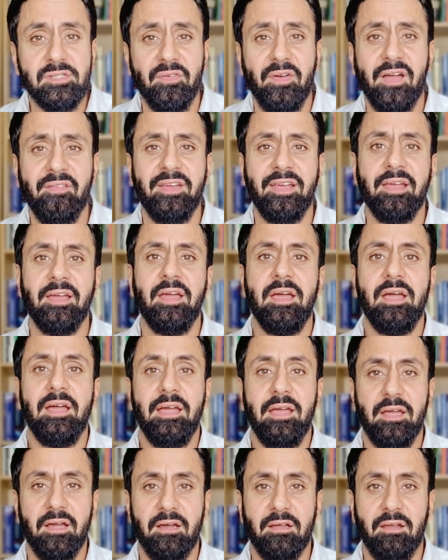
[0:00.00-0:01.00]
of having
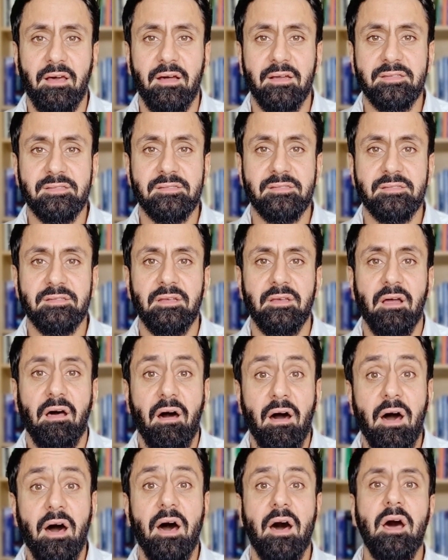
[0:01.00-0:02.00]
ikhlas
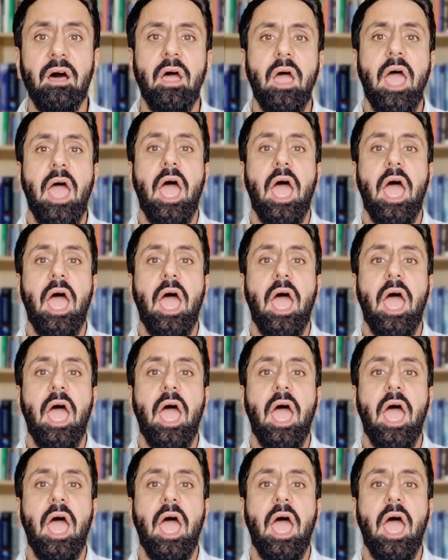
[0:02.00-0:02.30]
are,